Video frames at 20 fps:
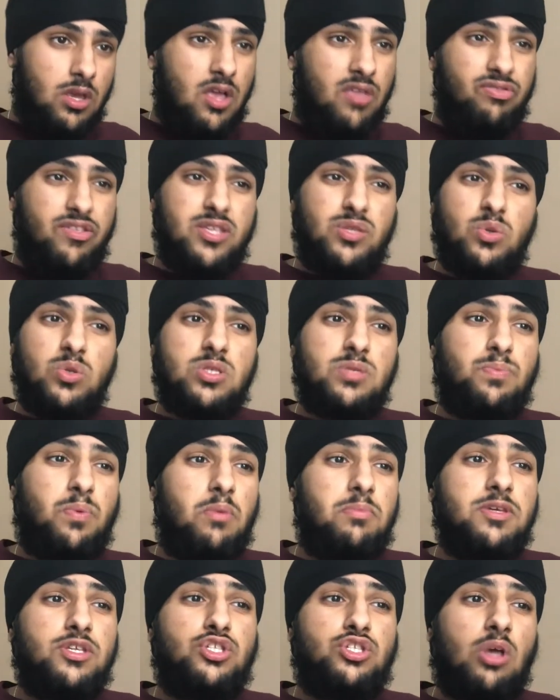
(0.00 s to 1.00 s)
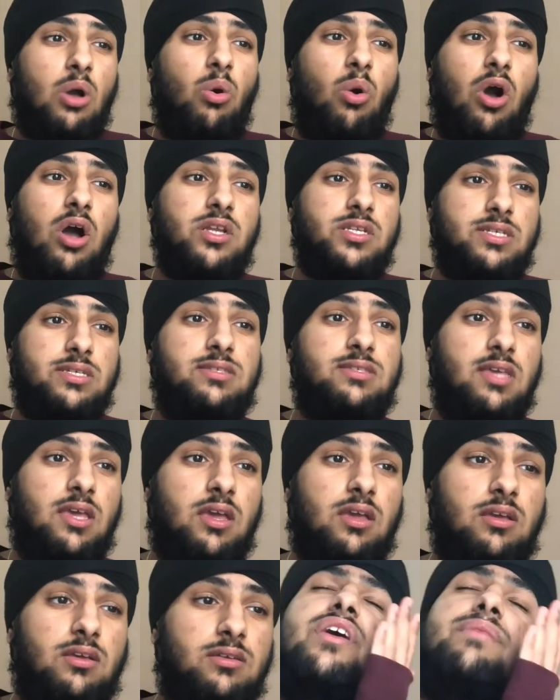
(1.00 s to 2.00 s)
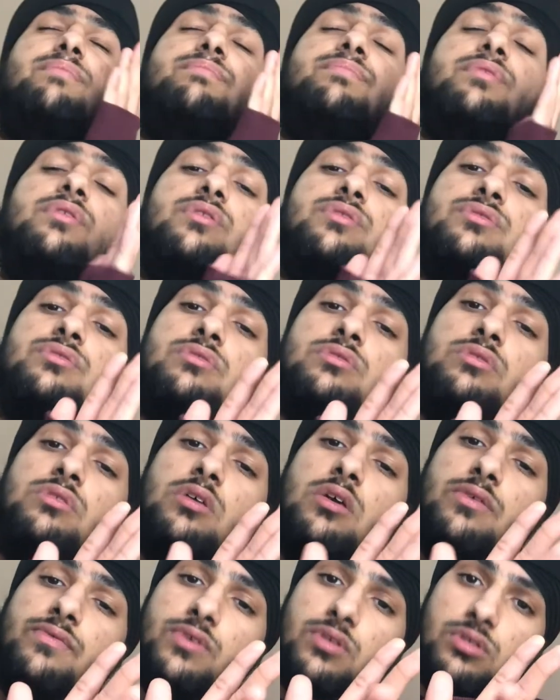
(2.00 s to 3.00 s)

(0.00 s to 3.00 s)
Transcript: This one's probably so hard to sing. I'm pissing every